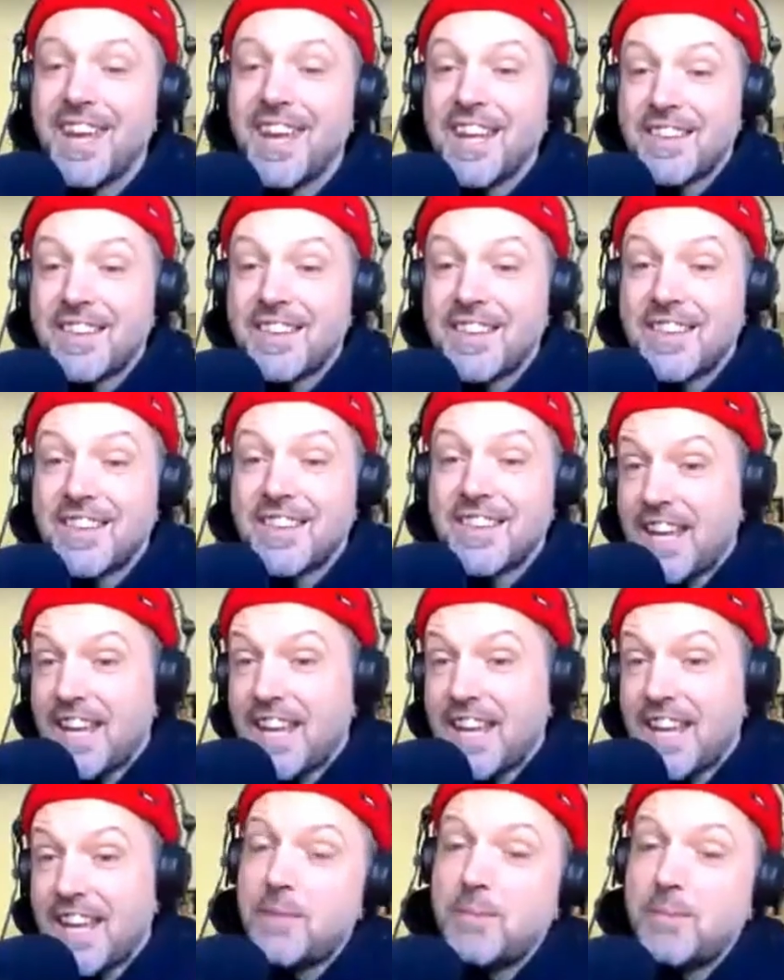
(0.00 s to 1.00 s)
that
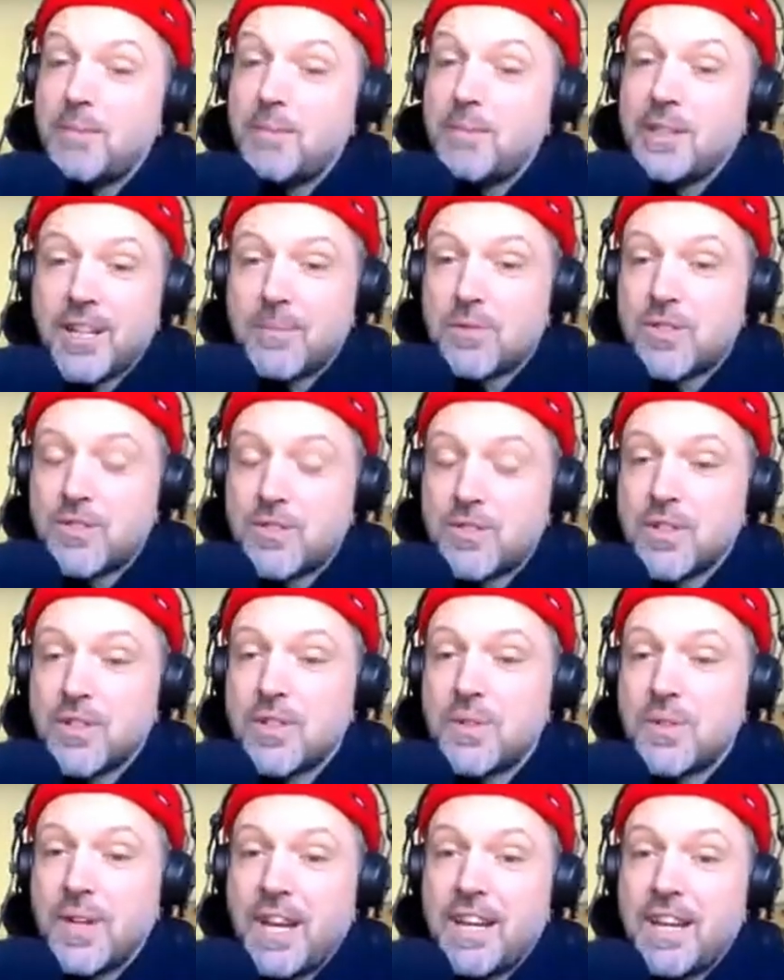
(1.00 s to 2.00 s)
alignment comes through,